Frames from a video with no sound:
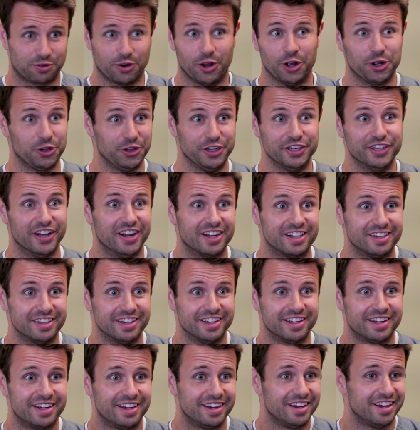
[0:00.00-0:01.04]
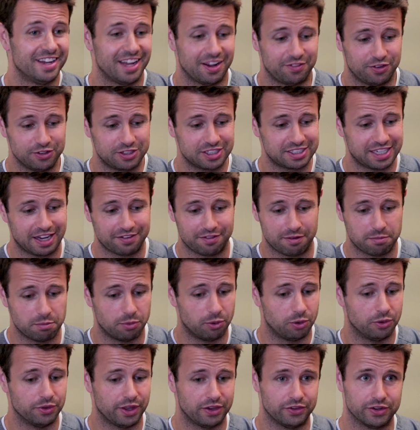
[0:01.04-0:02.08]
for ugly duckling. If you just have a
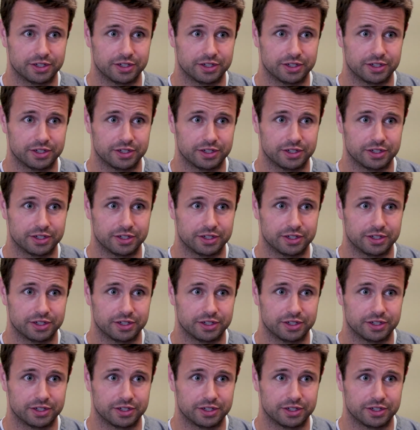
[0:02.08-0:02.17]
mole that